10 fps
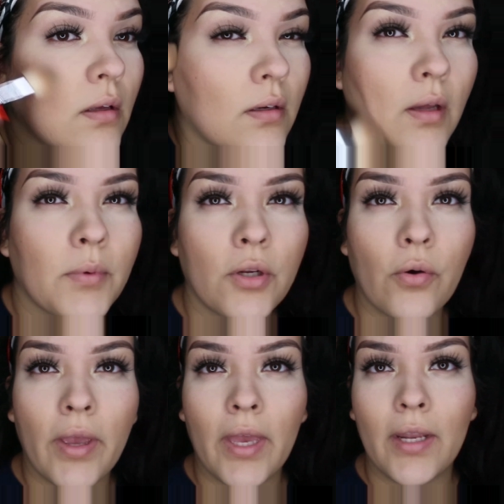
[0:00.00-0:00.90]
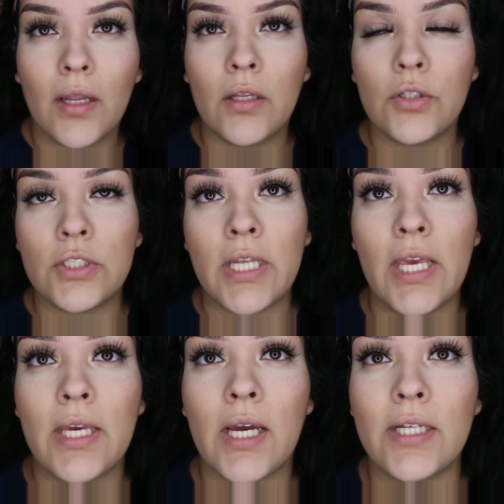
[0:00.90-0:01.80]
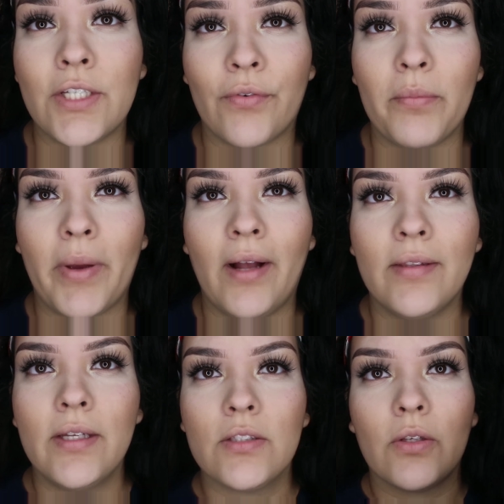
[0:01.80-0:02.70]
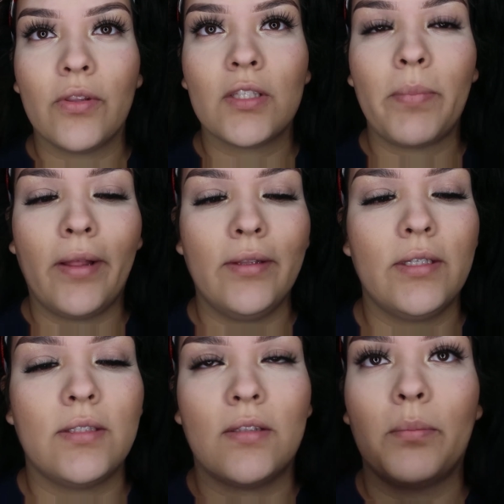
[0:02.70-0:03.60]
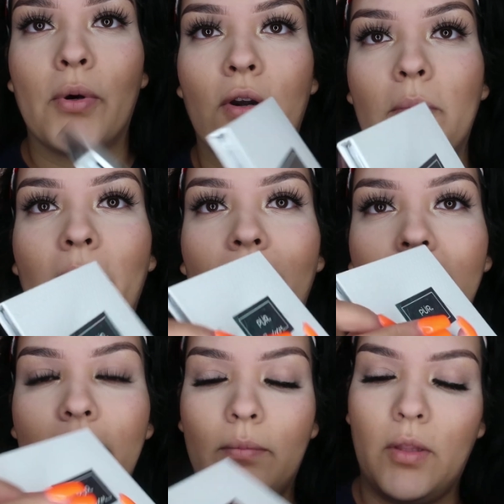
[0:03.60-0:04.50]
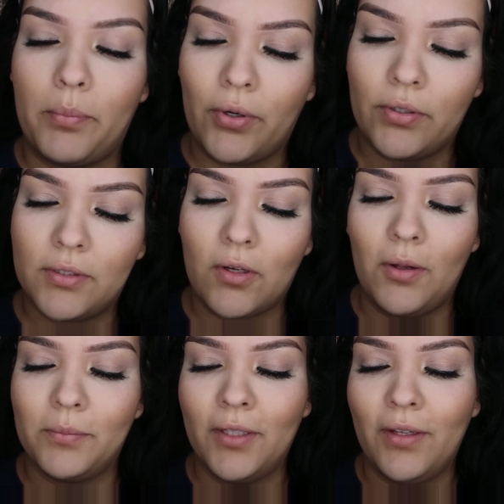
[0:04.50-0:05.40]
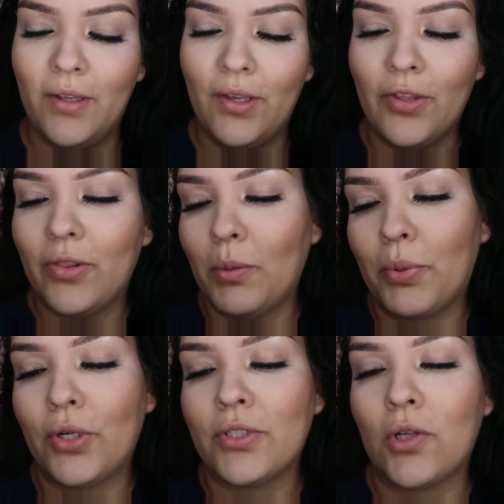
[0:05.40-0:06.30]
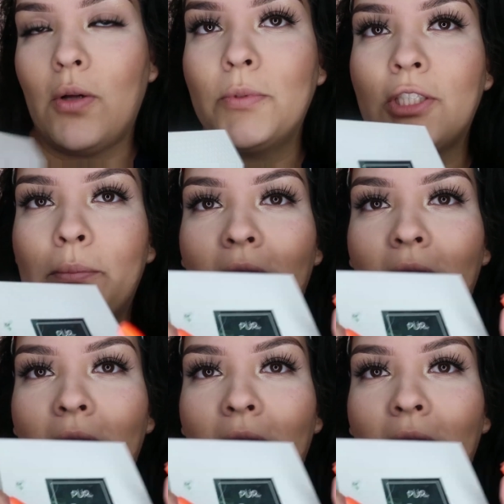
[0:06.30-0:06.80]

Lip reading: And I'm gonna go ahead and take a different palette. So this palette is the Purr palette, the Purr Sculptor